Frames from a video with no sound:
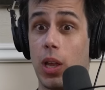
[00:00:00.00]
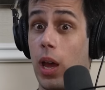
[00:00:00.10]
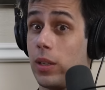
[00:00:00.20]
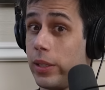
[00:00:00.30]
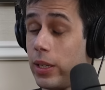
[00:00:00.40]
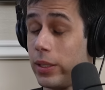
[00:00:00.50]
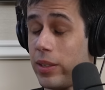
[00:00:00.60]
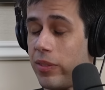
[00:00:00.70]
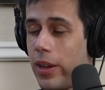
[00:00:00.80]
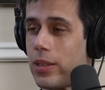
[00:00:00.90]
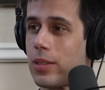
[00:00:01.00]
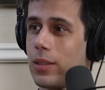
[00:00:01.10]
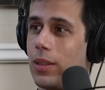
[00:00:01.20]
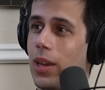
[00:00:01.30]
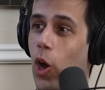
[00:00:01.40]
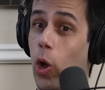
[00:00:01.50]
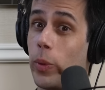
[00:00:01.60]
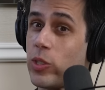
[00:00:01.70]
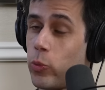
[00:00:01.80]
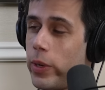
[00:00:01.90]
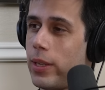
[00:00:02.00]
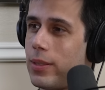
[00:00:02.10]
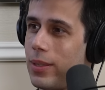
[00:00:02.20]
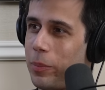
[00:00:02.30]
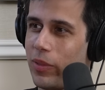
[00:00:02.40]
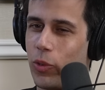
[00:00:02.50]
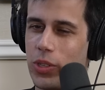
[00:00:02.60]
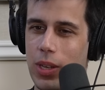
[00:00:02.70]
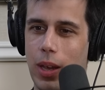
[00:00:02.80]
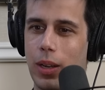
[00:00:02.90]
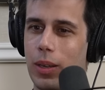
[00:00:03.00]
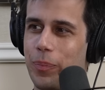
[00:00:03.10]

Not yeah. legal advice. Right. Always read before signing.